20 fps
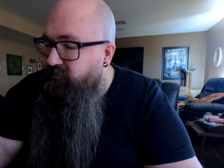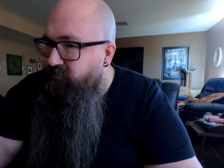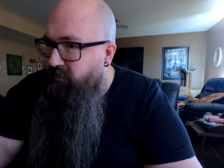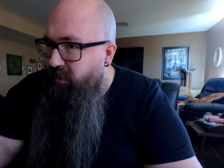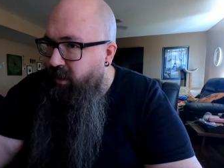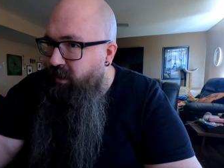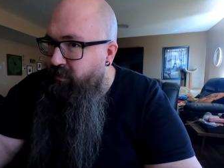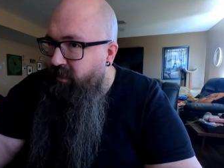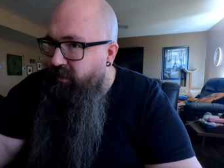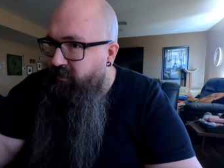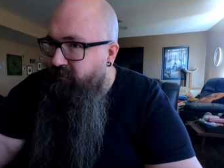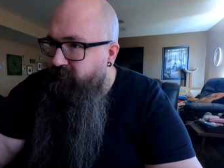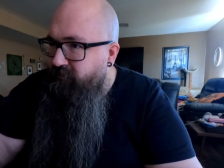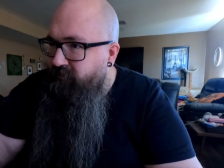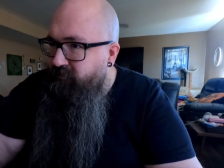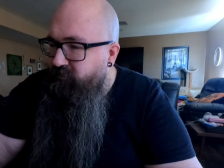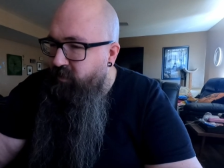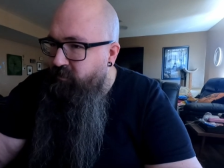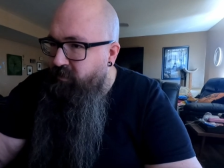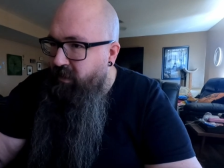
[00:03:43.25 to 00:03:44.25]
Maybe.
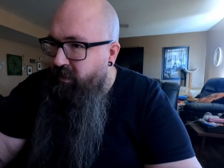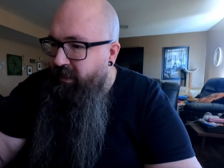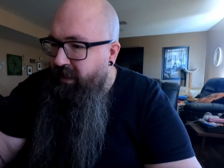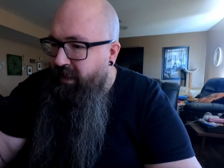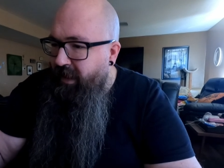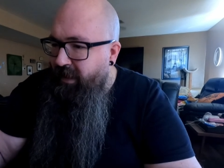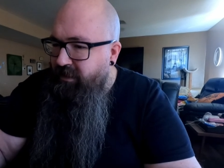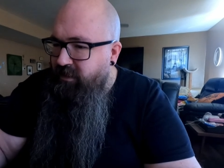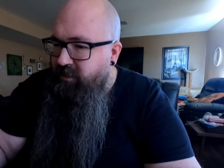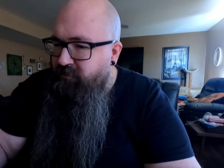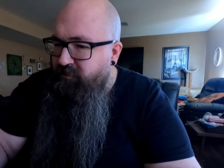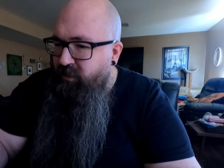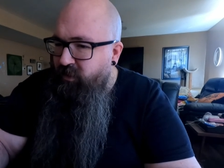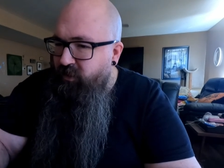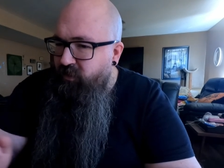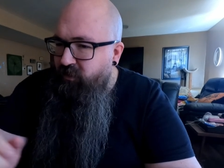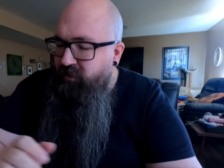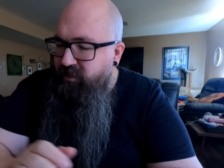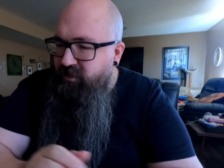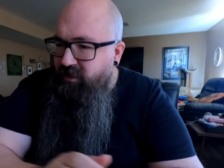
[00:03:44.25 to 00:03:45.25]
I'm we probably could have had a
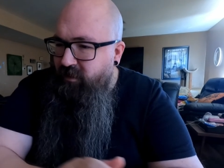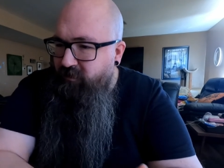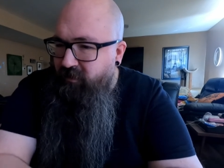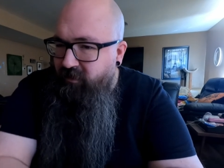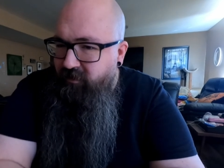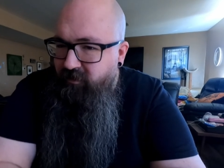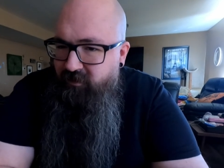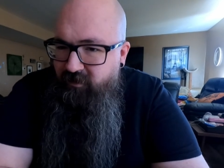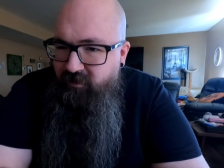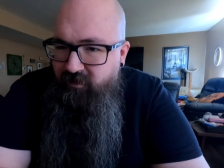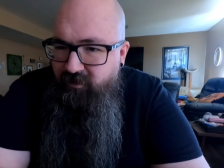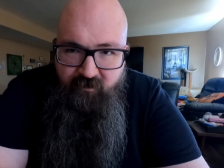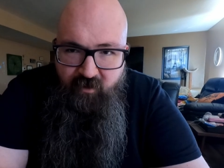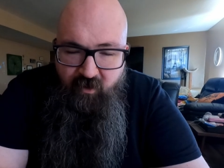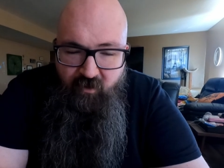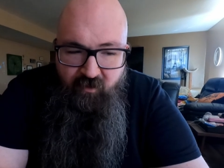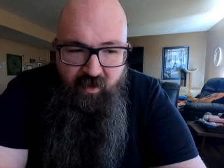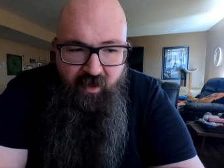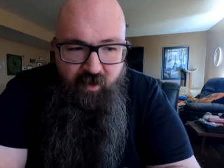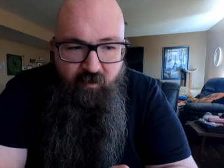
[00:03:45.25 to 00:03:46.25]
spoon or something.
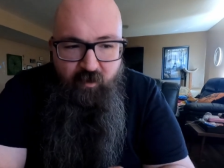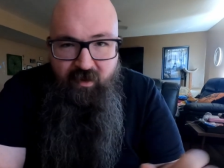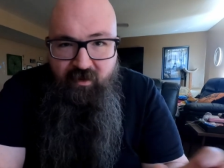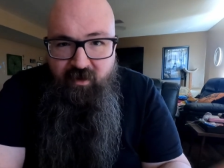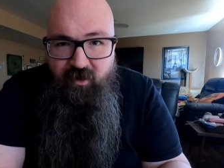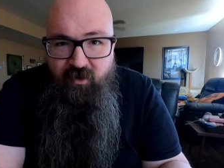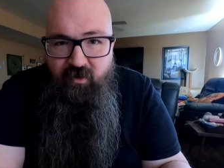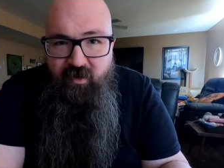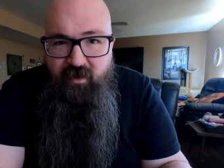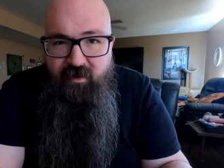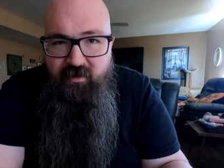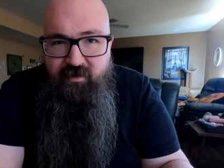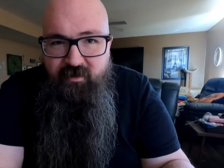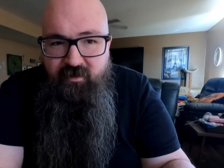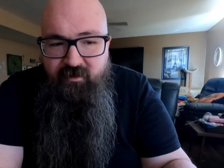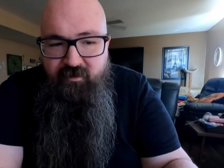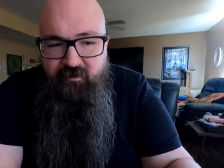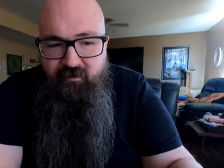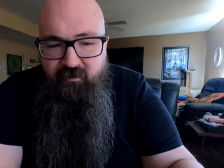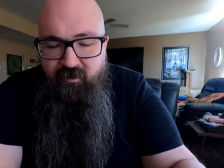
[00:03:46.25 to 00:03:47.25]
You'd think we do
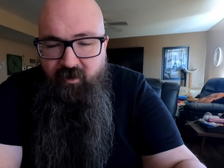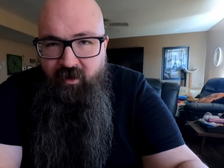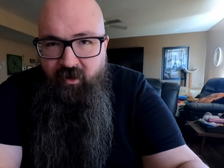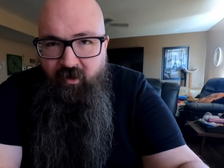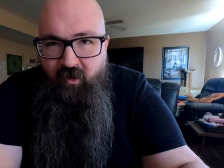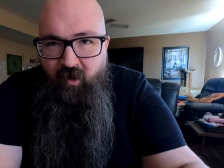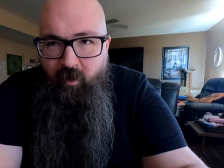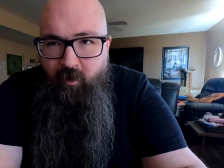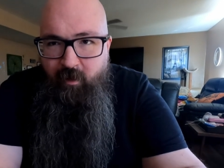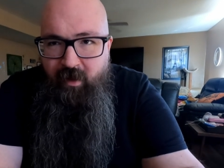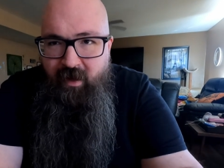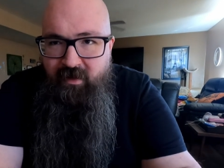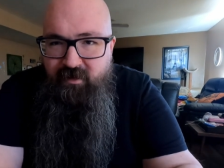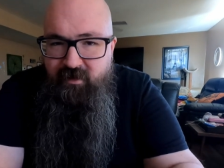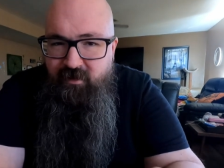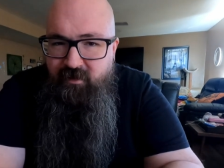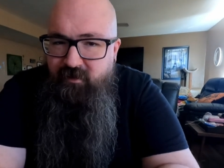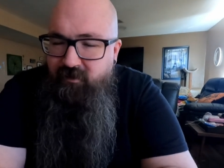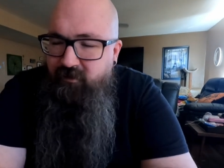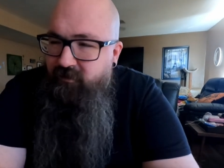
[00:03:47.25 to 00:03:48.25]
this on a normal
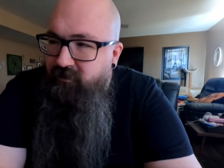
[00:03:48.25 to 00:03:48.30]
basis.